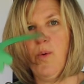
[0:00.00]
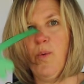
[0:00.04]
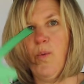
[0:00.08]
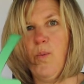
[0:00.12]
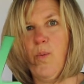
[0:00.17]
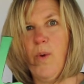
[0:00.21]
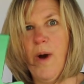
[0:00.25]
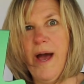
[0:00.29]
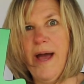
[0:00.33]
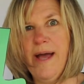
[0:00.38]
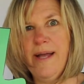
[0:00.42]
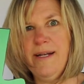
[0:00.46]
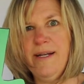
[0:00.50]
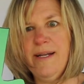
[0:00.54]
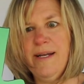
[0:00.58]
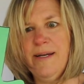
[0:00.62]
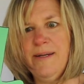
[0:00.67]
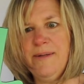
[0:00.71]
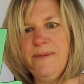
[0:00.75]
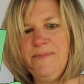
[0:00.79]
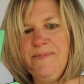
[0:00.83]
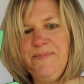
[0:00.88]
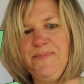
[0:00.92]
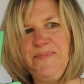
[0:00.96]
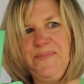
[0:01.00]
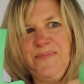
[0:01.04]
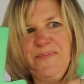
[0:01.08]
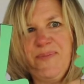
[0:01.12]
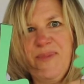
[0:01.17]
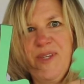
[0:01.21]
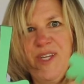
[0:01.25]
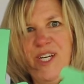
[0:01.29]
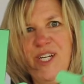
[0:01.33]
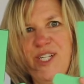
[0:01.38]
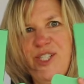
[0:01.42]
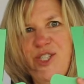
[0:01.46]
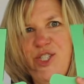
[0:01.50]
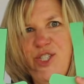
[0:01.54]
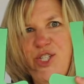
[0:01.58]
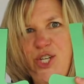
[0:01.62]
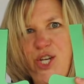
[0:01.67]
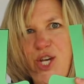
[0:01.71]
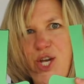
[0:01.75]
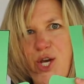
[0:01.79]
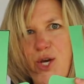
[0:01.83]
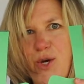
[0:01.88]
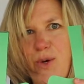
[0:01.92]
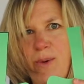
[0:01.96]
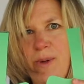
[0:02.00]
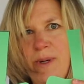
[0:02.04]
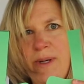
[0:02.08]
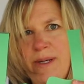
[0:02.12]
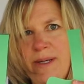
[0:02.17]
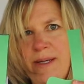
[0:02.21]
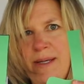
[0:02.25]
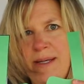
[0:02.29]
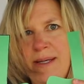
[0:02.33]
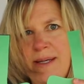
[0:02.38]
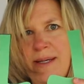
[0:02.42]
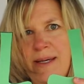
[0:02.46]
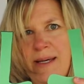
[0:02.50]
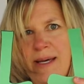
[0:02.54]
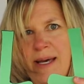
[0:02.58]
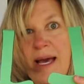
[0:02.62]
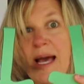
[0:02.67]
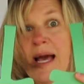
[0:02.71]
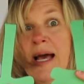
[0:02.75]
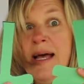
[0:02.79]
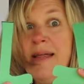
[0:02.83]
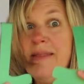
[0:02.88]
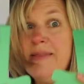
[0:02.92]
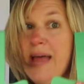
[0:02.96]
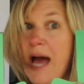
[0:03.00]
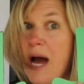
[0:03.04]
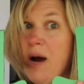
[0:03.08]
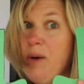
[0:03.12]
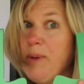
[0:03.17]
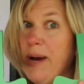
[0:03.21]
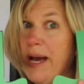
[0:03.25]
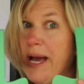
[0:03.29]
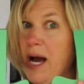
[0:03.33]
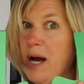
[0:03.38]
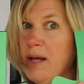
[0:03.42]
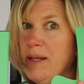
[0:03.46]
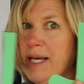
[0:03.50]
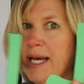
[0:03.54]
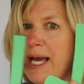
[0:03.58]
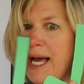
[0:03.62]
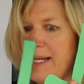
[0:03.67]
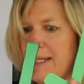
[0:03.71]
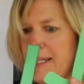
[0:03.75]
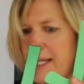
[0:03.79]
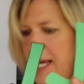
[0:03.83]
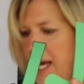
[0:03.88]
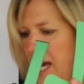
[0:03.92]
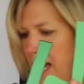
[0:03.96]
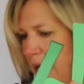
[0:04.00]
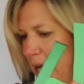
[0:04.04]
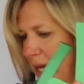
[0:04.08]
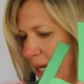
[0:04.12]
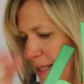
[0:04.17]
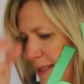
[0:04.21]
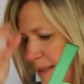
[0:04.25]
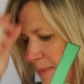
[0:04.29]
1, 2. That way I only had to cut his